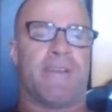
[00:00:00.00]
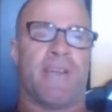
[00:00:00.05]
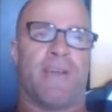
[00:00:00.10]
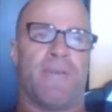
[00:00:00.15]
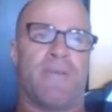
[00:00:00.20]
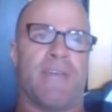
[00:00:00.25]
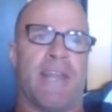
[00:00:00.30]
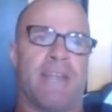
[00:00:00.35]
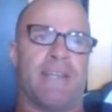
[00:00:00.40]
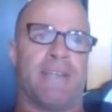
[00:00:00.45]
I
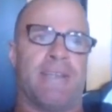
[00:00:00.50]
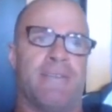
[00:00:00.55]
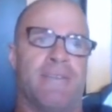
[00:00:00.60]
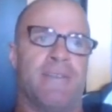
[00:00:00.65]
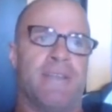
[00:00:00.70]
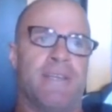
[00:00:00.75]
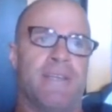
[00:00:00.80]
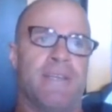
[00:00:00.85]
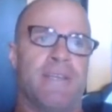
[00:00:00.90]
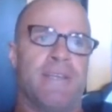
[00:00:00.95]
know we had
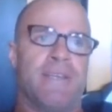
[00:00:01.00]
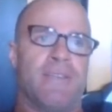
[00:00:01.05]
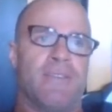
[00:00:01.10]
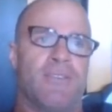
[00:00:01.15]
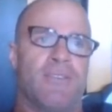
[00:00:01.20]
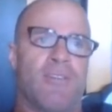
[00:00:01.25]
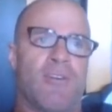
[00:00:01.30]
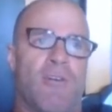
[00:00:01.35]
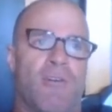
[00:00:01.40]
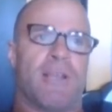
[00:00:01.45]

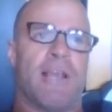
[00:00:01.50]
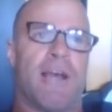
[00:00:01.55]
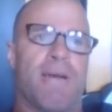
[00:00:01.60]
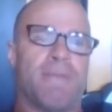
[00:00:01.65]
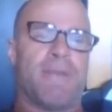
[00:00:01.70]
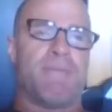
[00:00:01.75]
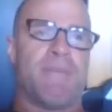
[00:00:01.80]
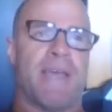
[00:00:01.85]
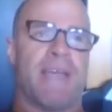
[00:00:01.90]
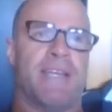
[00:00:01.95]
Doc
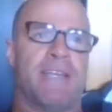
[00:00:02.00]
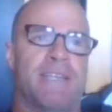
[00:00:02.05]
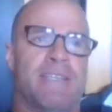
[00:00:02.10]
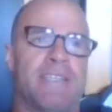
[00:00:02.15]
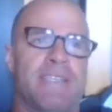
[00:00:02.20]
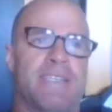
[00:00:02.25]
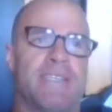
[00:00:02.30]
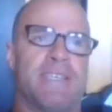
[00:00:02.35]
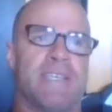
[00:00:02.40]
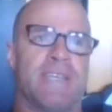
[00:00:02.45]
coming back
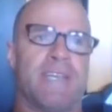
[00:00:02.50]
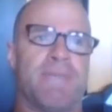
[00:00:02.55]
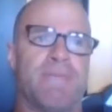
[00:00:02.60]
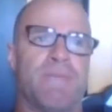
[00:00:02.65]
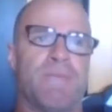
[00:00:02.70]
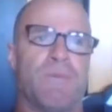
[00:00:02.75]
into the team,